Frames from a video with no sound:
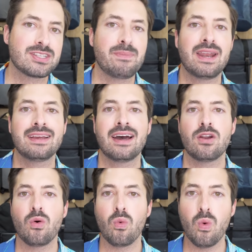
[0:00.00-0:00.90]
depending
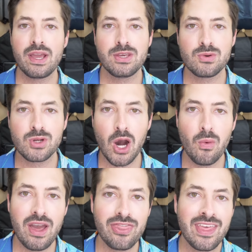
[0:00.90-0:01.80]
on what you go
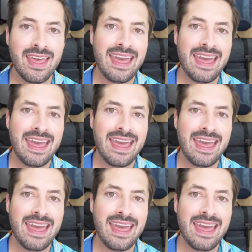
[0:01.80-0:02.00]
with.